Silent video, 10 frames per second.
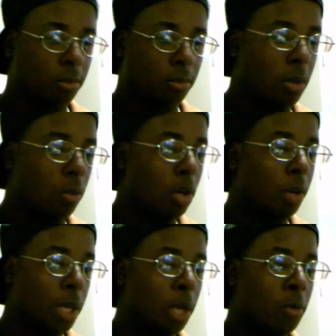what I
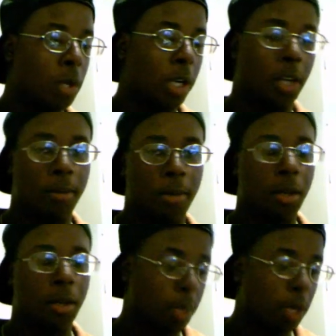paid for, I
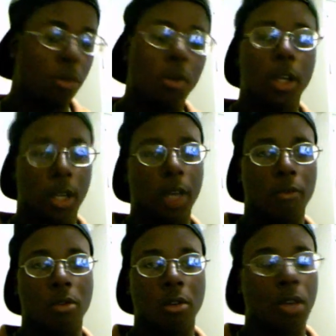paid for what I got
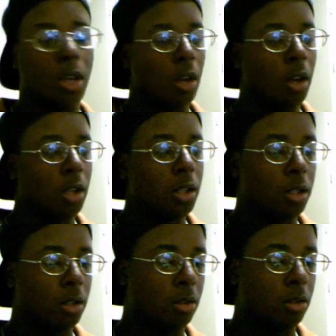for it.
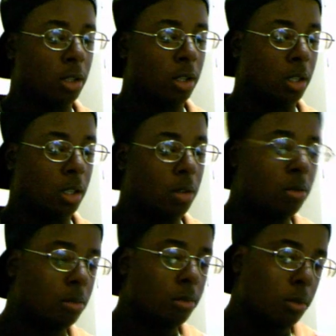So,
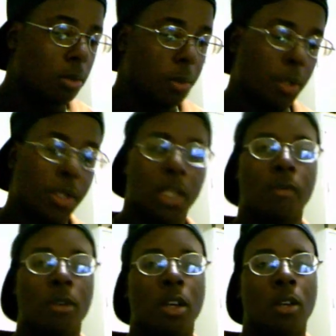and I'm pretty
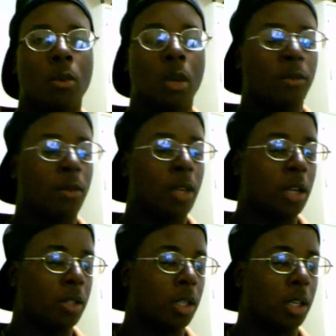satisfied with it for now. I'll
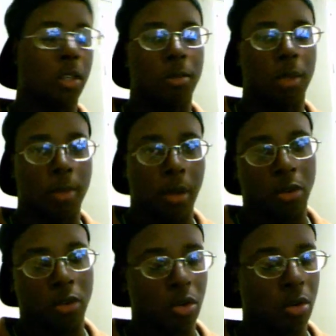tell you a better
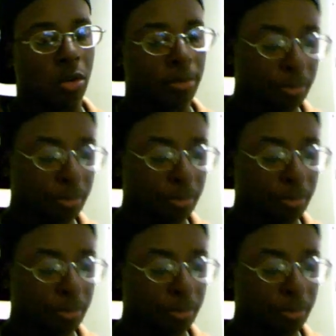controller.